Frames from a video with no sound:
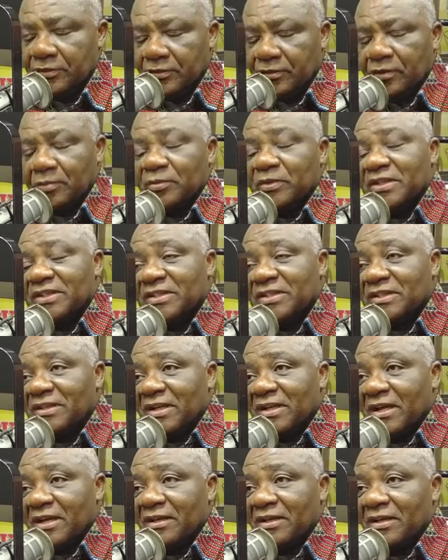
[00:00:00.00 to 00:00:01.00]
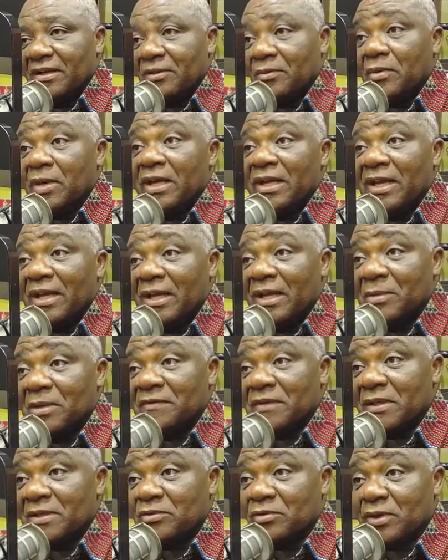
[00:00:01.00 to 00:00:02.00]
drew bridge, no. A quire, a
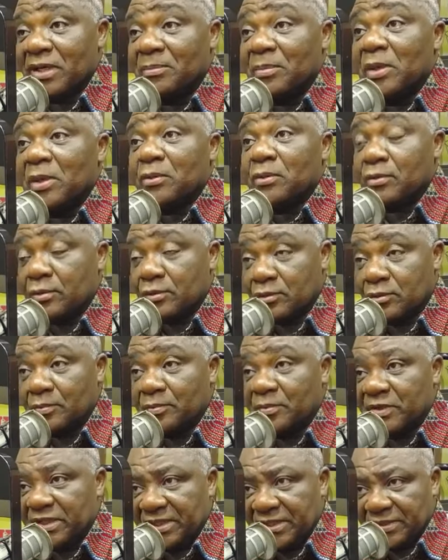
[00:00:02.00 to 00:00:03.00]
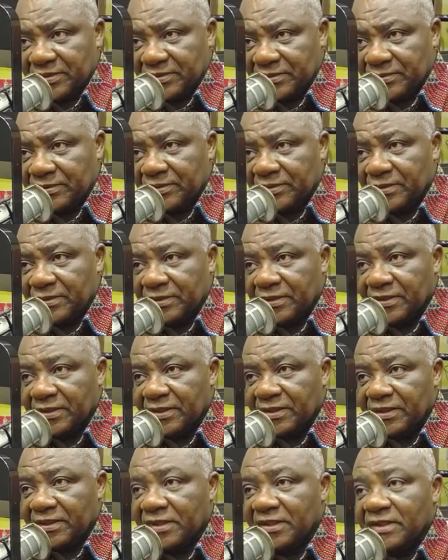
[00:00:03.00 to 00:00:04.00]
befa so I be cross a bridge, no.
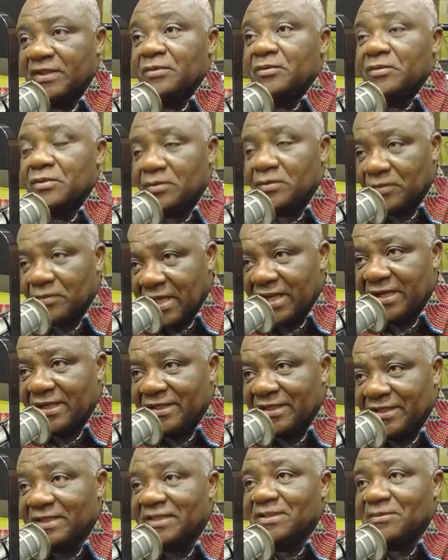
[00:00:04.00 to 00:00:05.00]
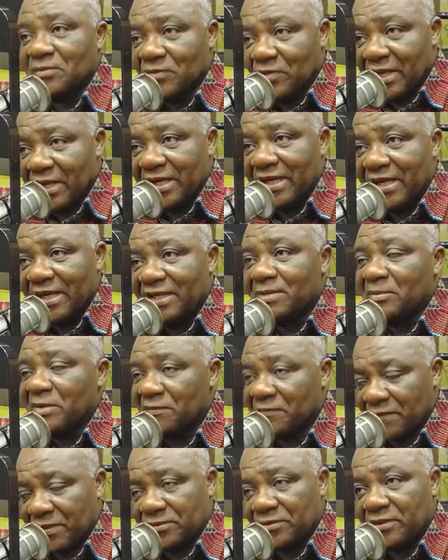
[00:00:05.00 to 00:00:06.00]
You drew her in quire, a
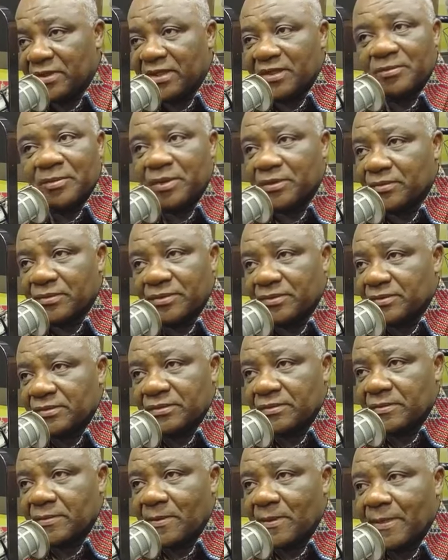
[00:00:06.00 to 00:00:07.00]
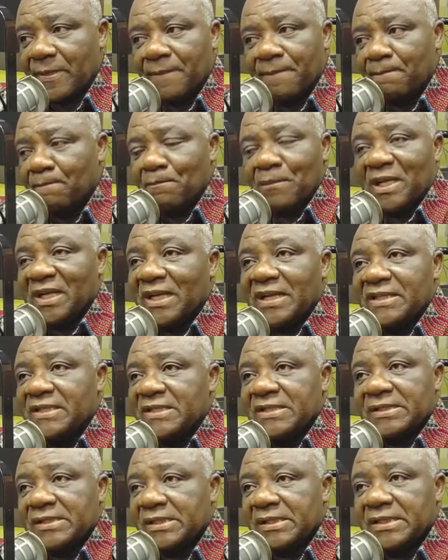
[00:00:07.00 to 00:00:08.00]
befa so I be cross. But at
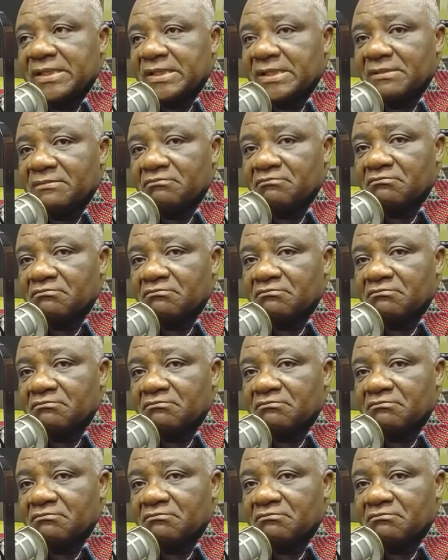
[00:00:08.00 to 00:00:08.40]
this stage,